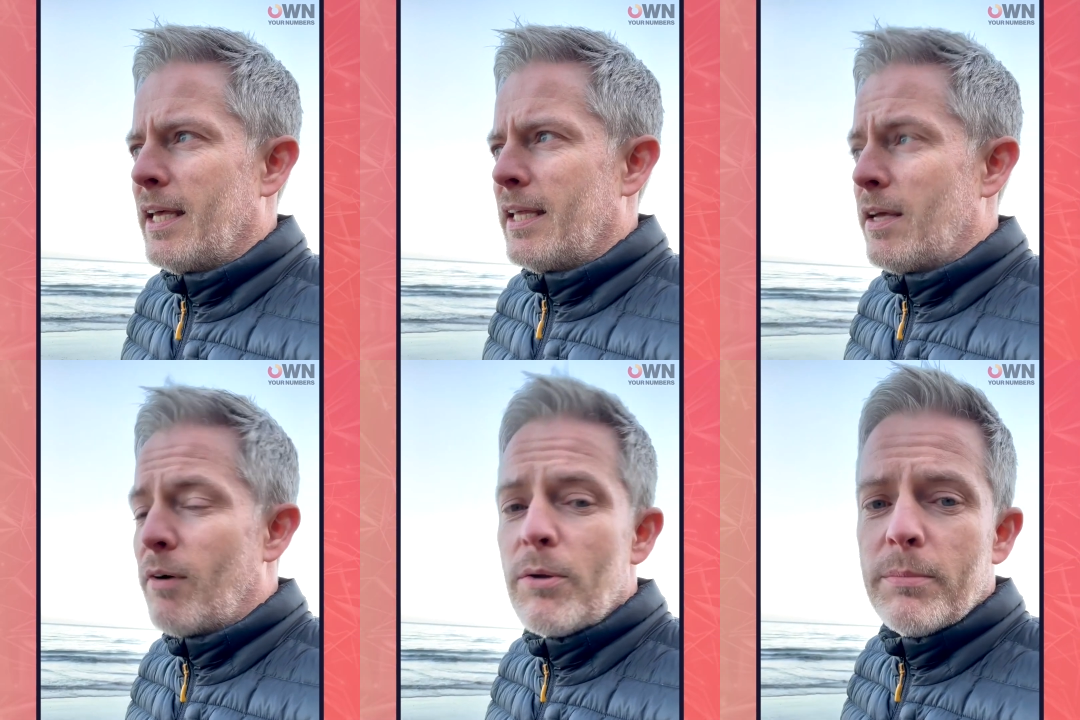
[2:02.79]

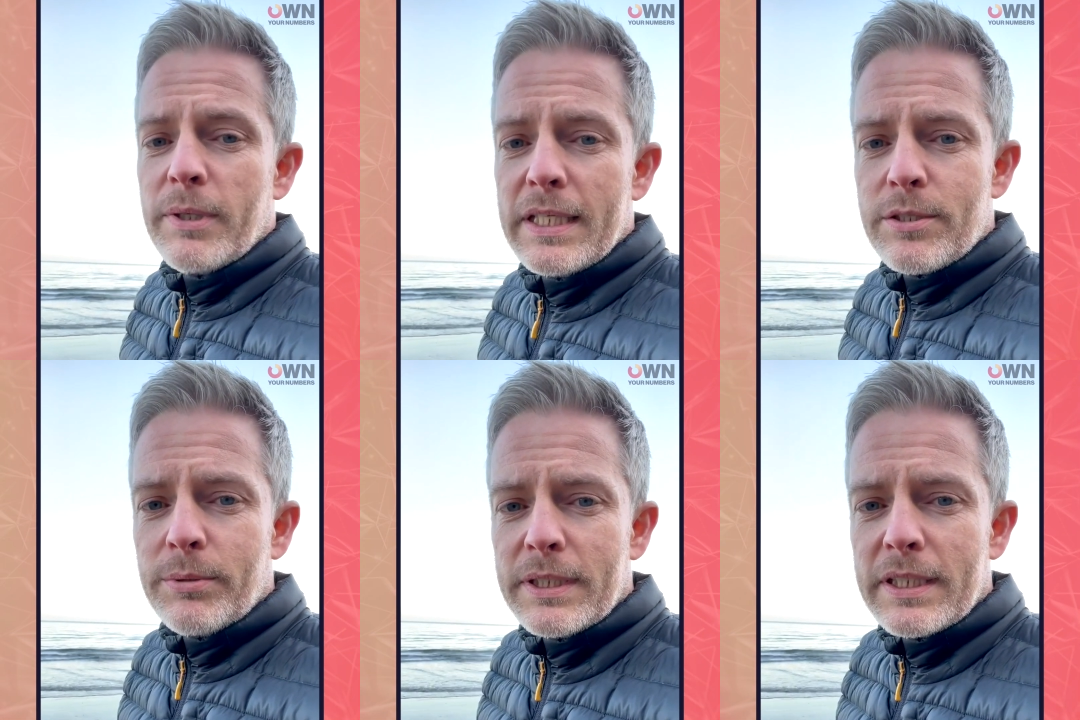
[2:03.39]
their own money
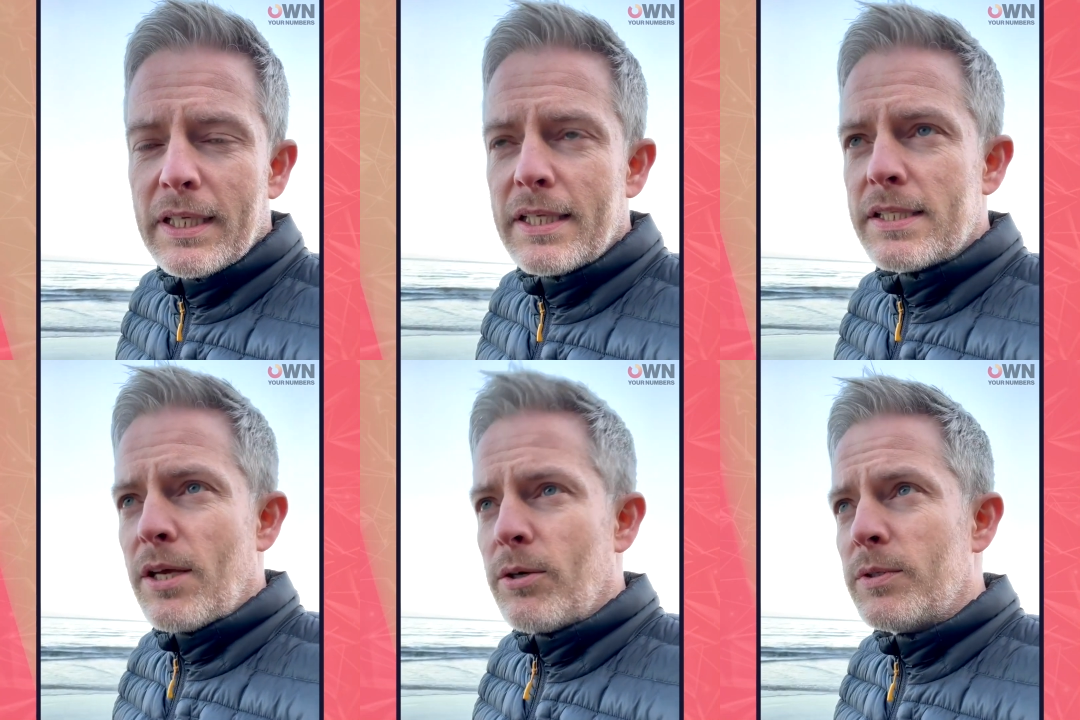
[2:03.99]
into it,
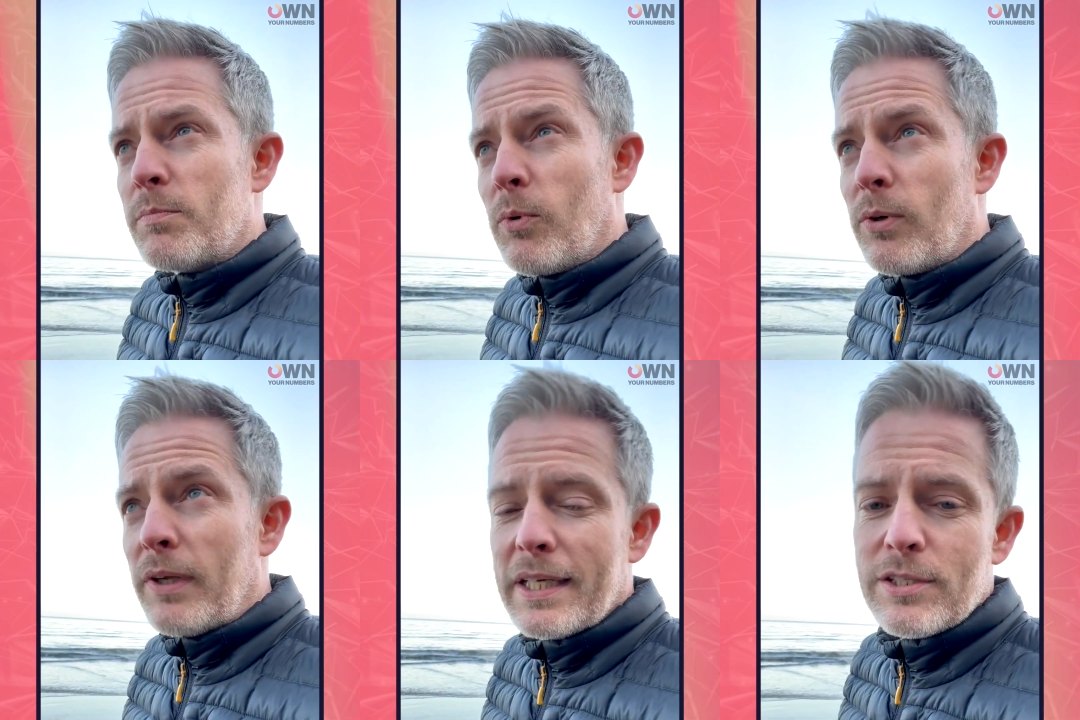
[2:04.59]
so it's more
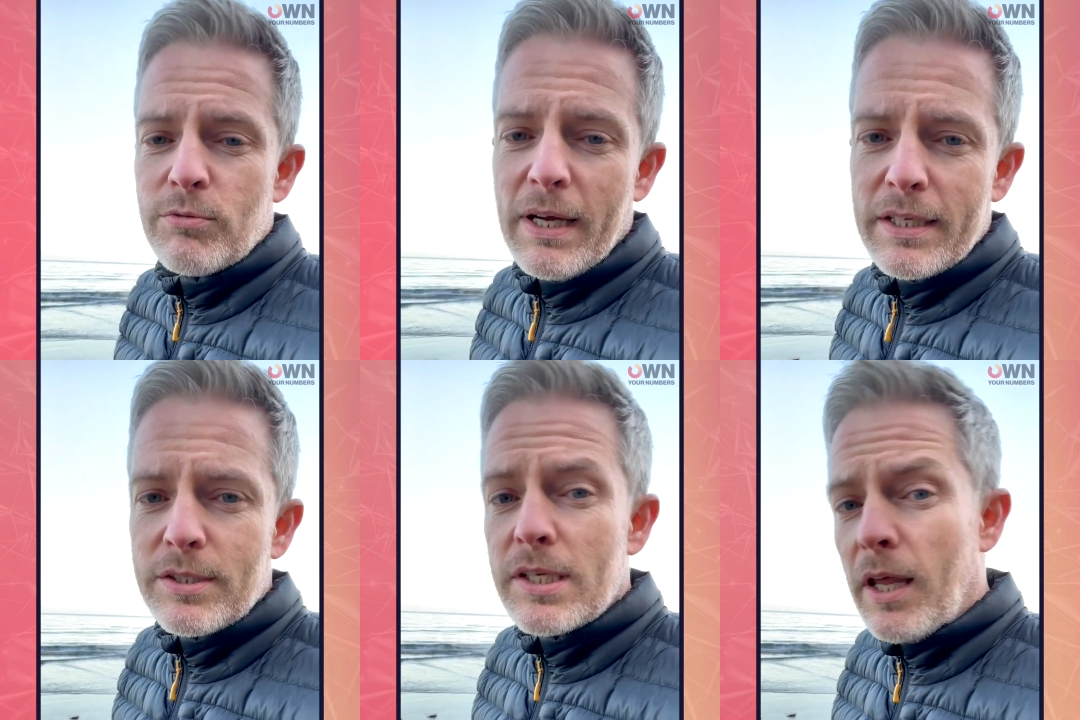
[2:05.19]
like a
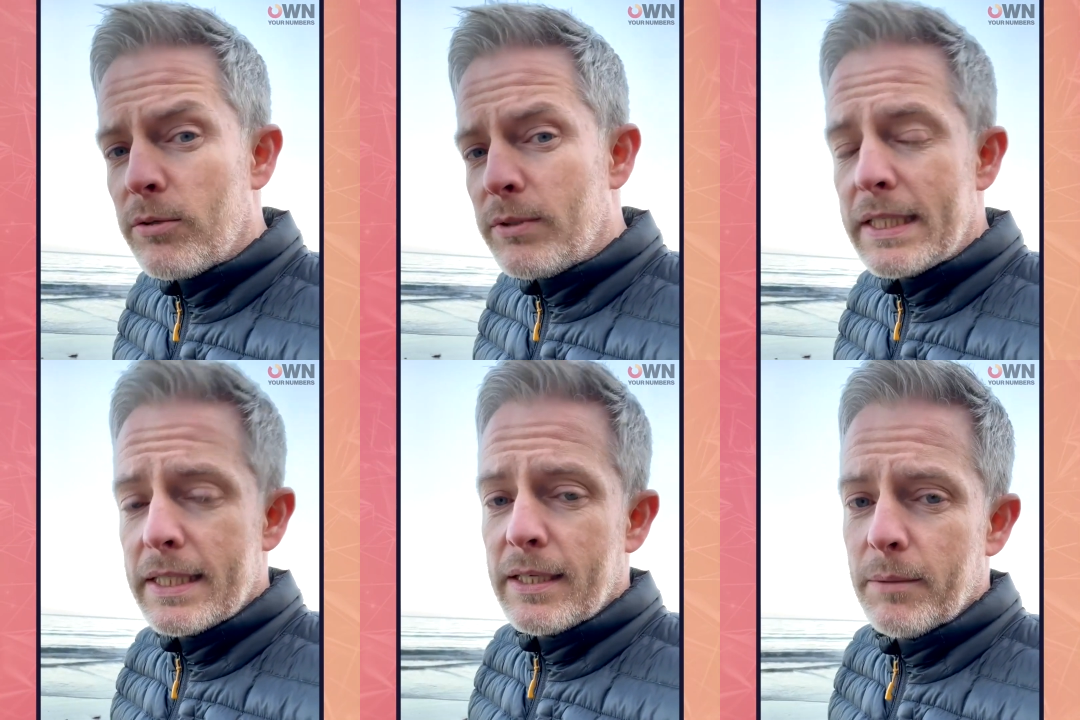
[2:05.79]
director's loan
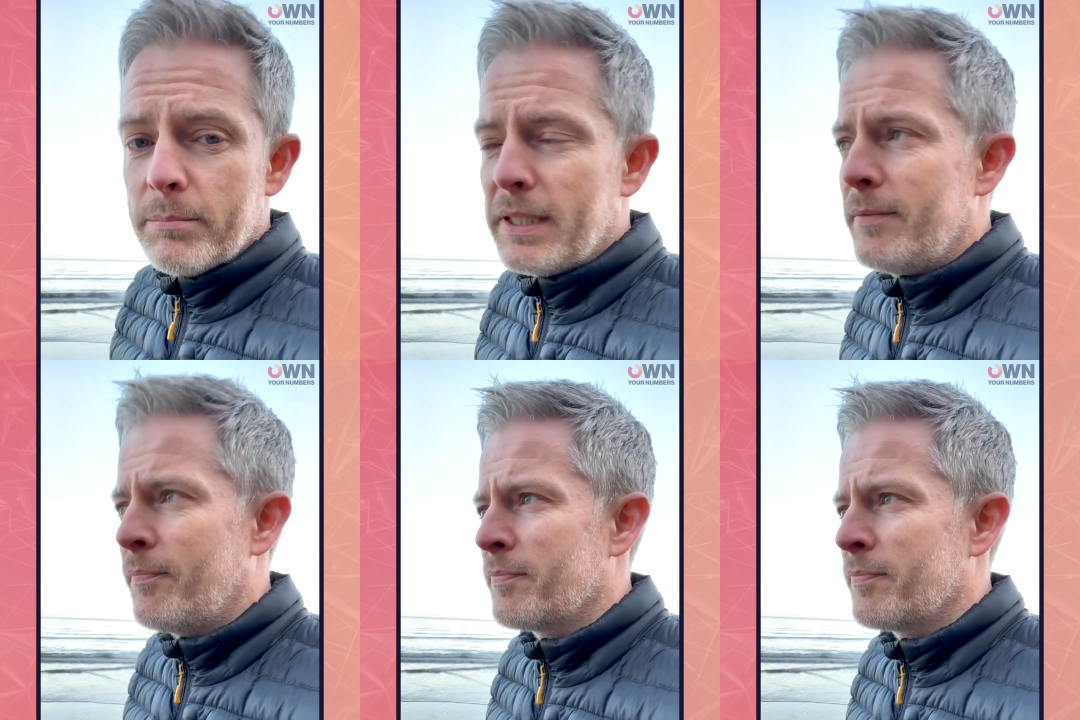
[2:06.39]
into the company.